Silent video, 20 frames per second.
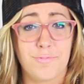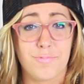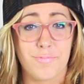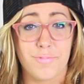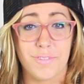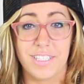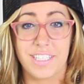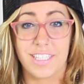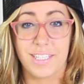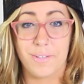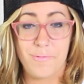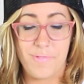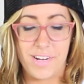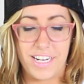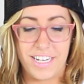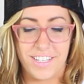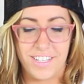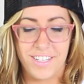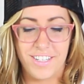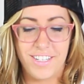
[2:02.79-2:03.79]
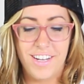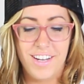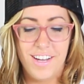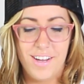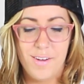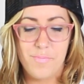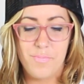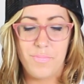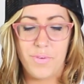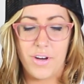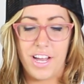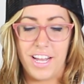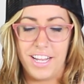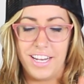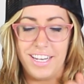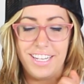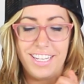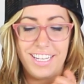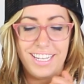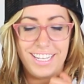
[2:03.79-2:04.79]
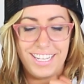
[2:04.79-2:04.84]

is really weird, but